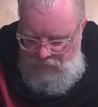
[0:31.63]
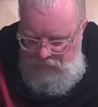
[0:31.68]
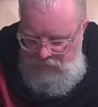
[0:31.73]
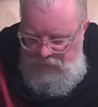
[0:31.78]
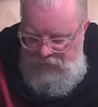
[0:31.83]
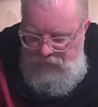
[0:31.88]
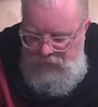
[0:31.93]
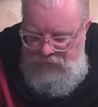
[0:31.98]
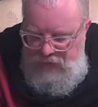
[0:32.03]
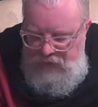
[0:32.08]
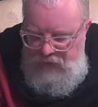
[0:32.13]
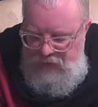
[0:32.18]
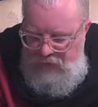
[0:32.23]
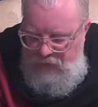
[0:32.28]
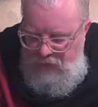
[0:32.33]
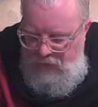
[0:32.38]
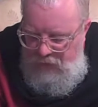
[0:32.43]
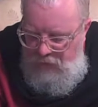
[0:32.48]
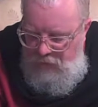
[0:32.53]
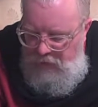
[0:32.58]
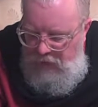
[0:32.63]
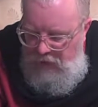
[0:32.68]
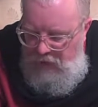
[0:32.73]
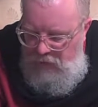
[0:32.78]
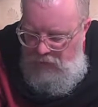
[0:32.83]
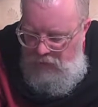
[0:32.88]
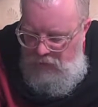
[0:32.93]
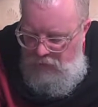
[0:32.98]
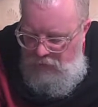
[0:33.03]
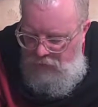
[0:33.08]
This sea that
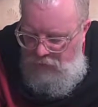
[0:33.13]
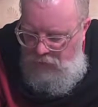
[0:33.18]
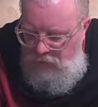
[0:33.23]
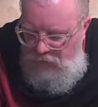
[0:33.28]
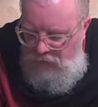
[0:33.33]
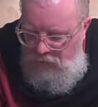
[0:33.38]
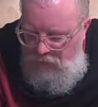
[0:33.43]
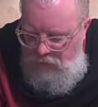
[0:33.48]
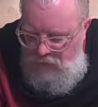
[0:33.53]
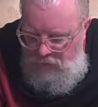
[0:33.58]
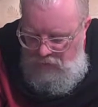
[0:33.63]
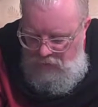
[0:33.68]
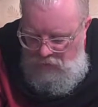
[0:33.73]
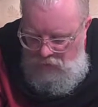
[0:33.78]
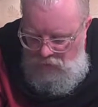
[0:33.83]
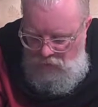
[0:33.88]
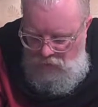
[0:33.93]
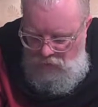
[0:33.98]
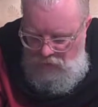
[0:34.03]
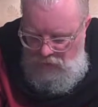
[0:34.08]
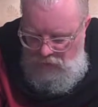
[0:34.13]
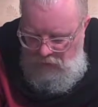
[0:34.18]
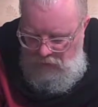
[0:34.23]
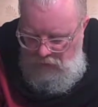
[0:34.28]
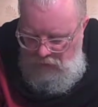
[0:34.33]
bears her bosom to the moon,